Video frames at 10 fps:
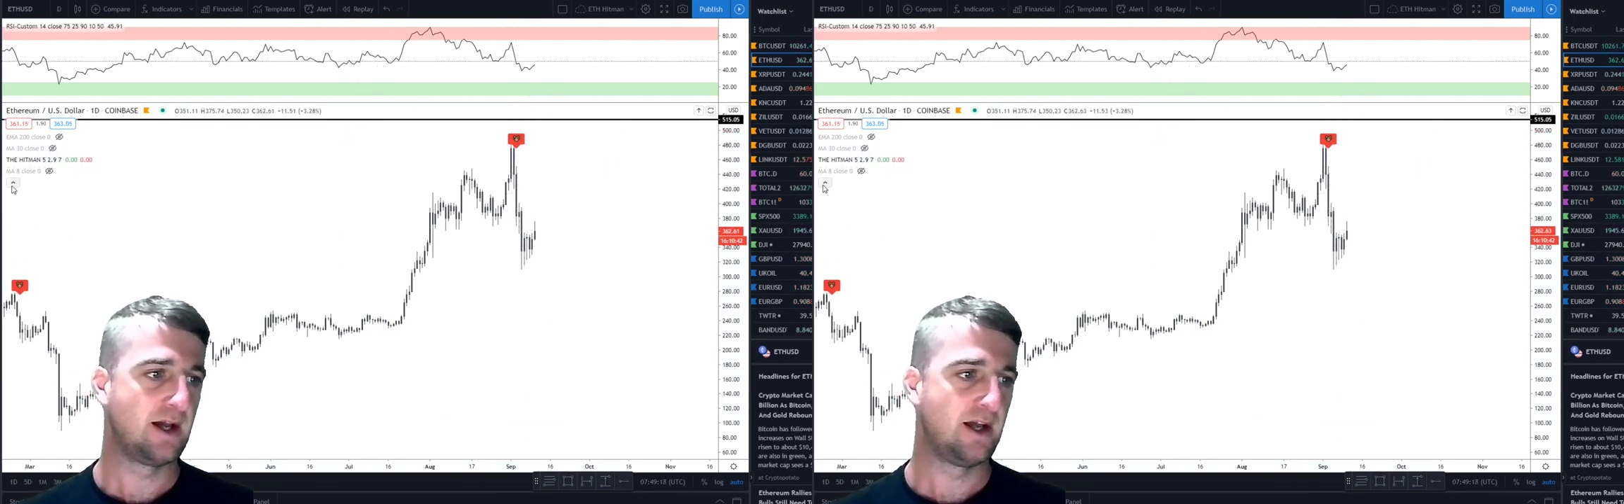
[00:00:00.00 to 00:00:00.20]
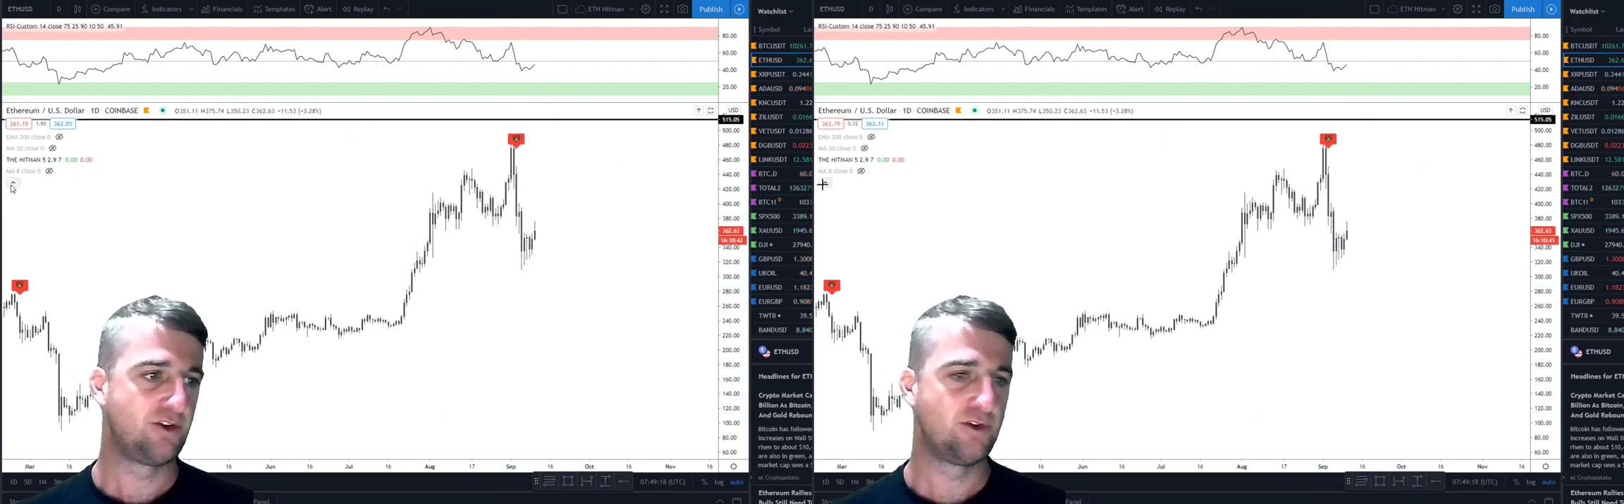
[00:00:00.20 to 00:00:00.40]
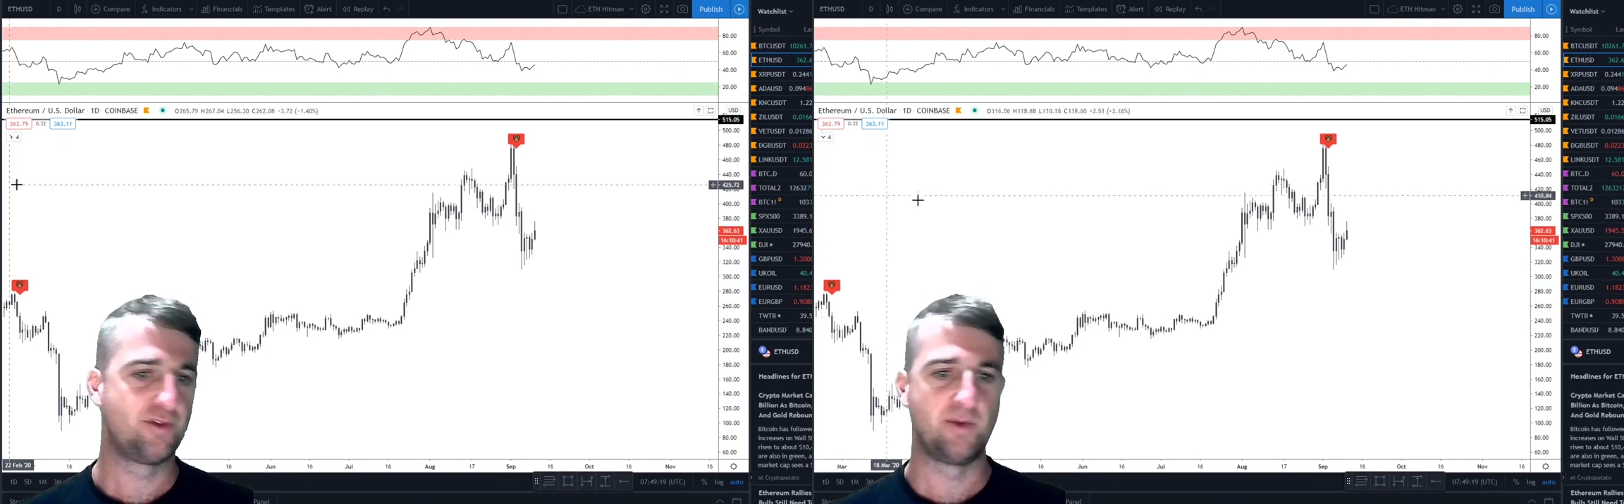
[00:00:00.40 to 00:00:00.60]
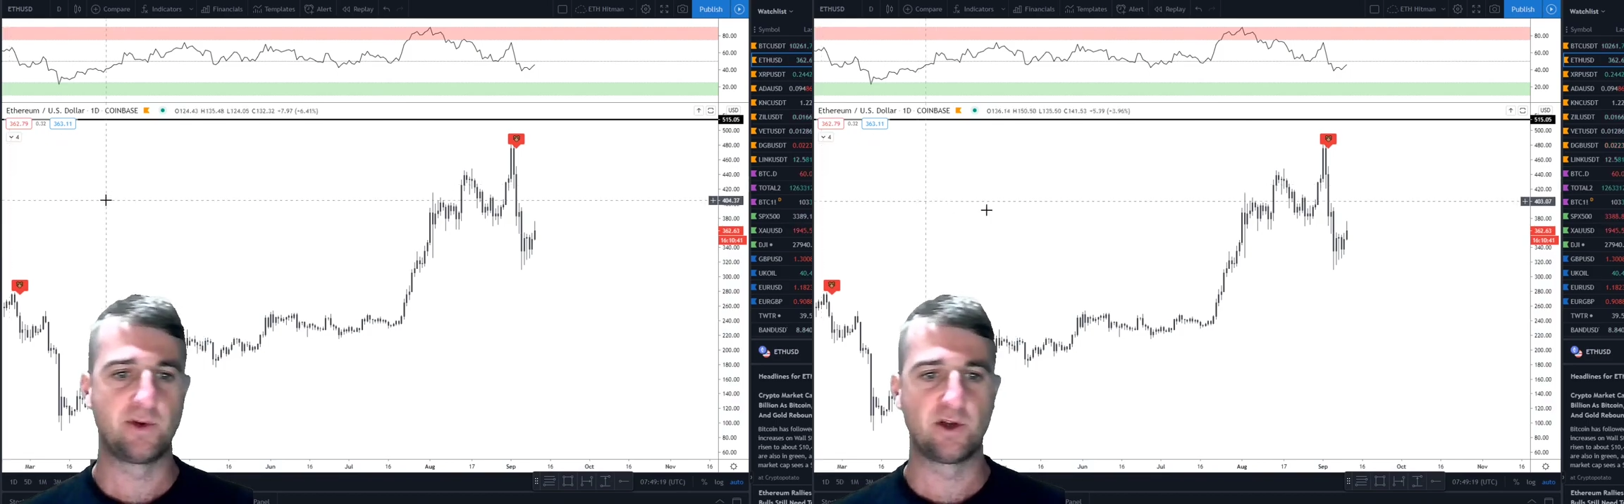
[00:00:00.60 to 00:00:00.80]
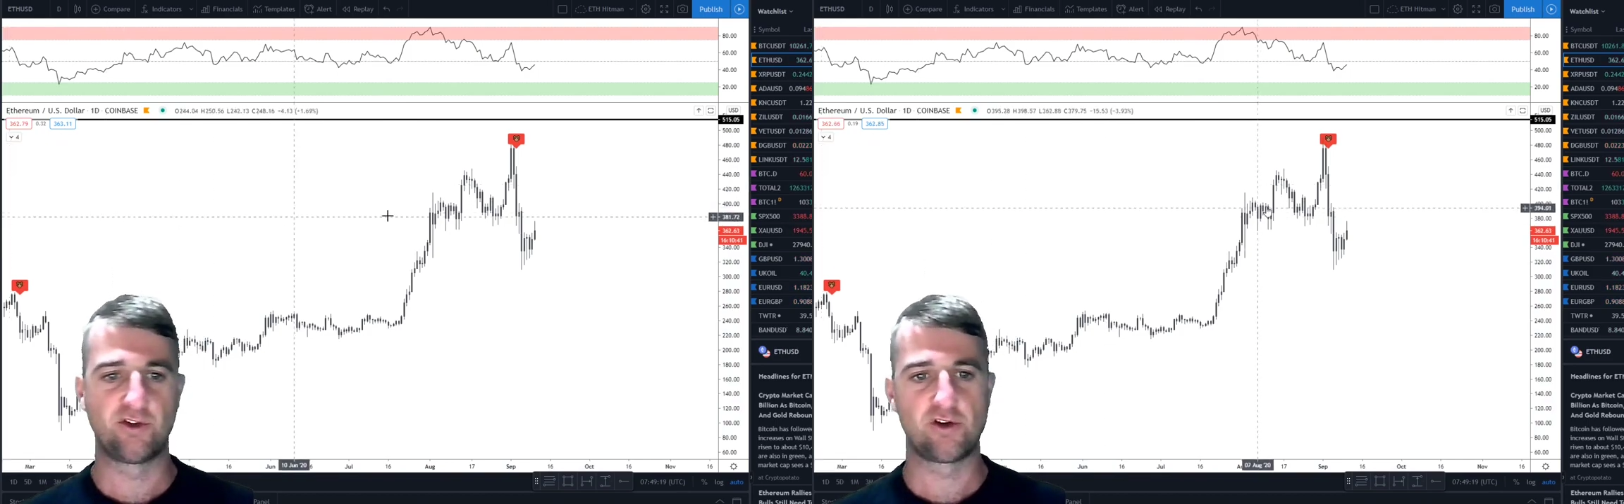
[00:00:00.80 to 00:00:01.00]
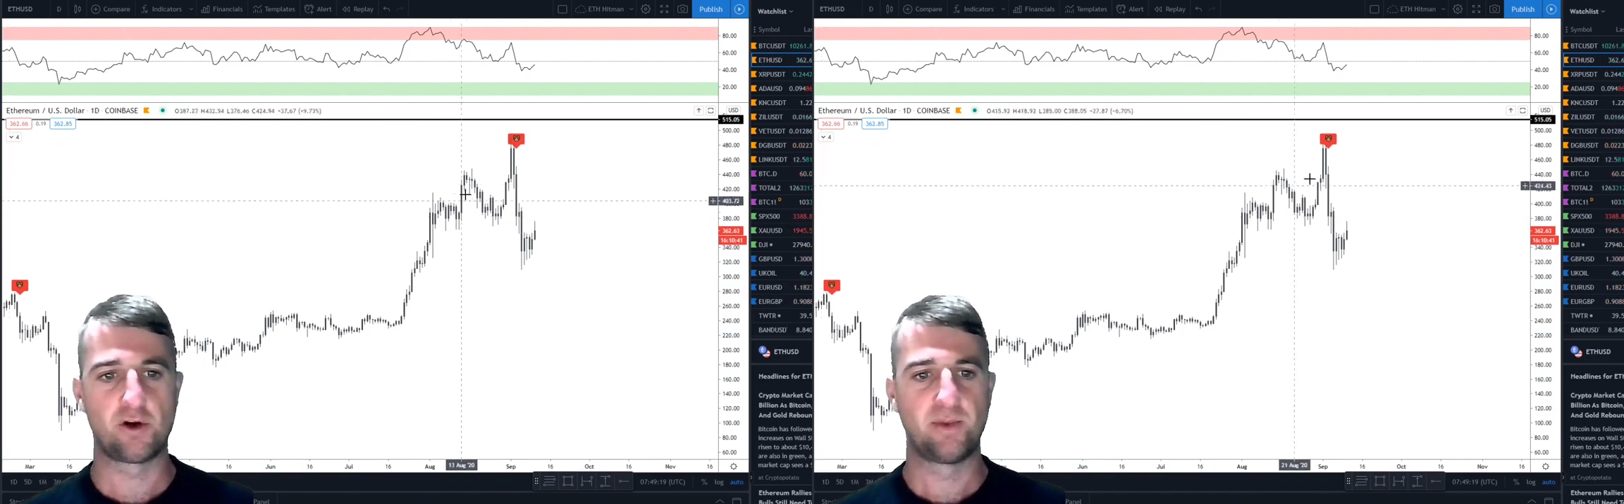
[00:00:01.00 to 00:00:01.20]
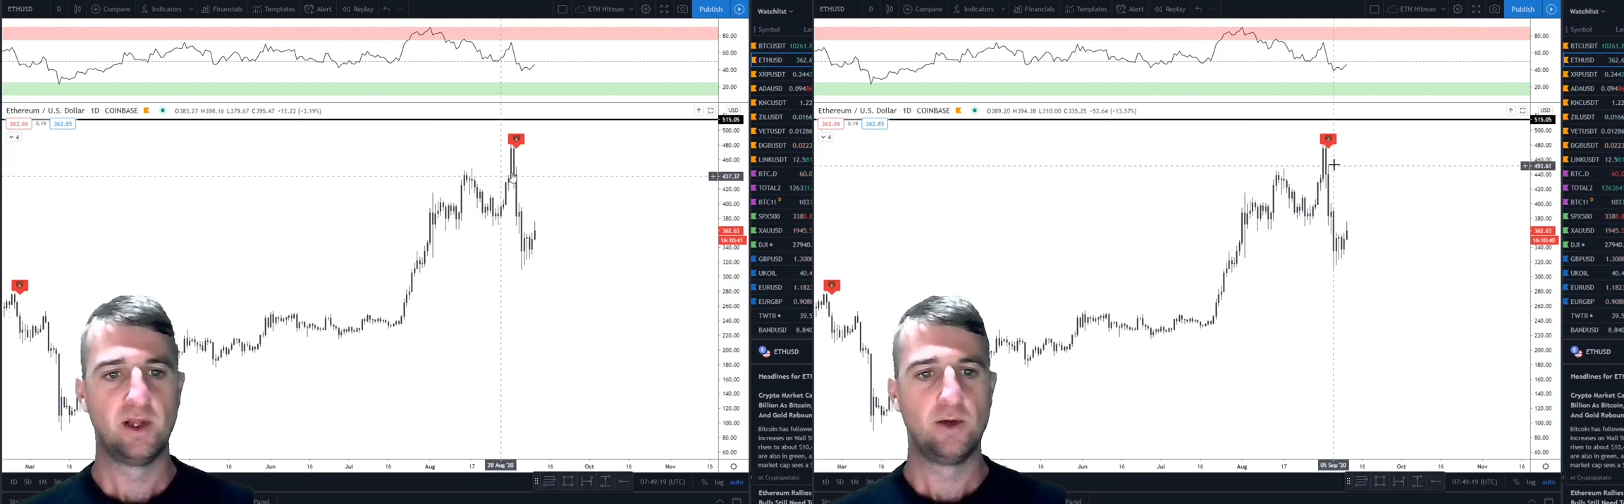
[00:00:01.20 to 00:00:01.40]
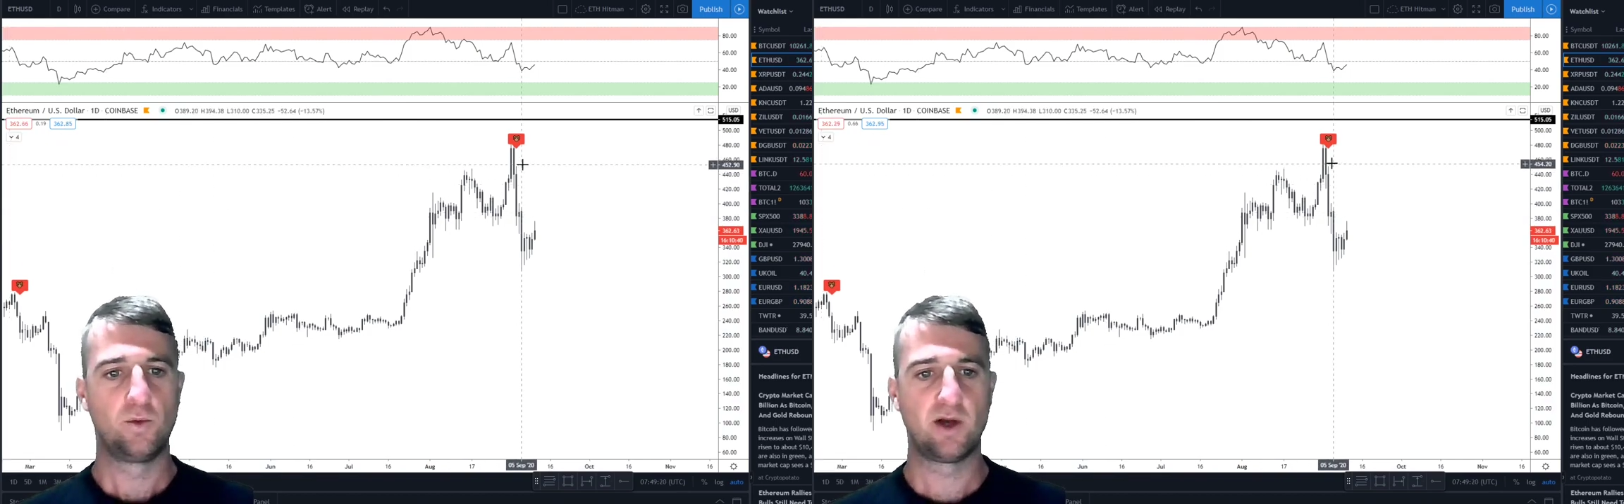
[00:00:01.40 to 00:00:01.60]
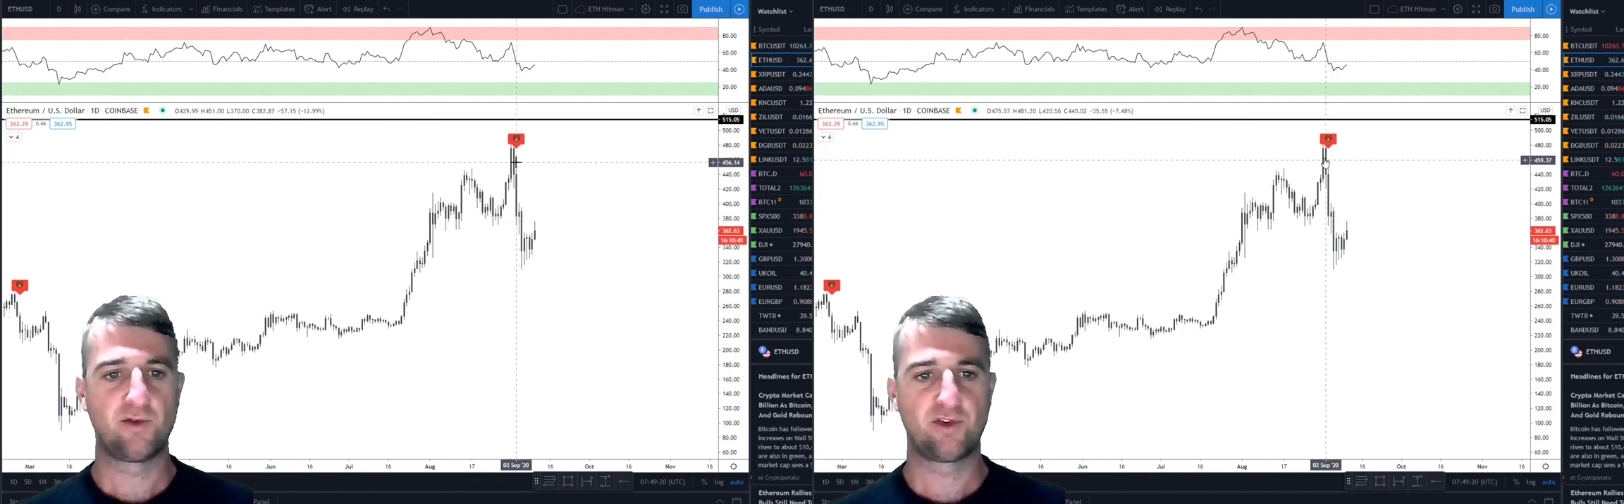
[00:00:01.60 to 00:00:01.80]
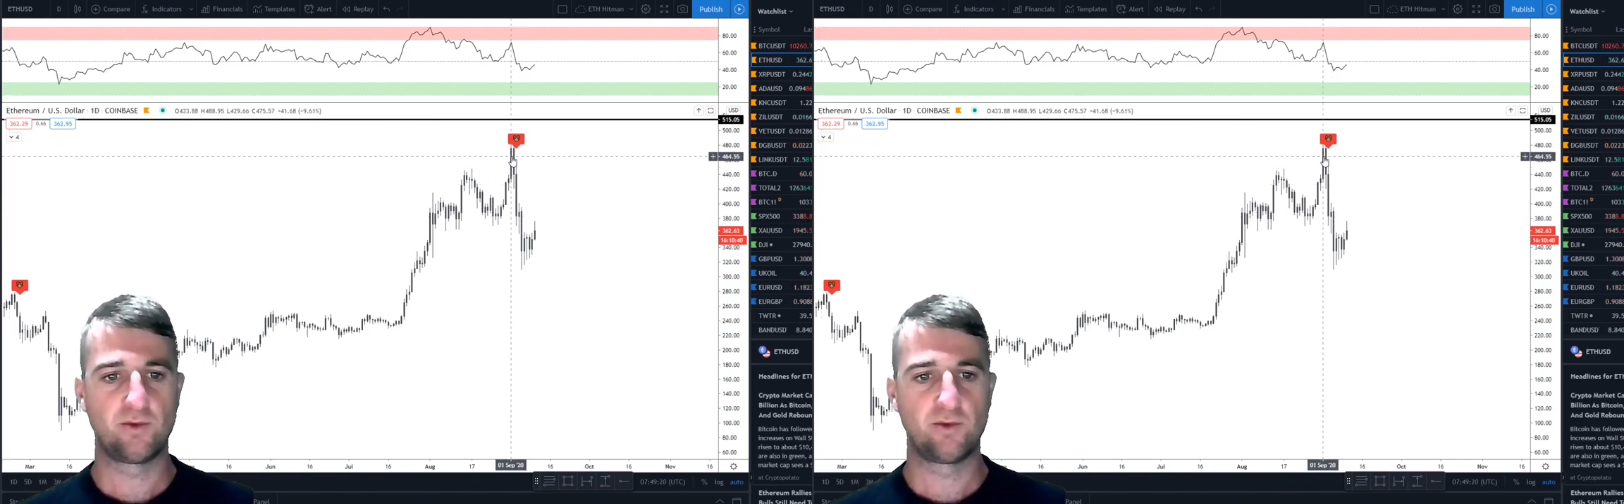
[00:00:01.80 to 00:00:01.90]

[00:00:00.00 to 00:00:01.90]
I do think we're going to drop. We have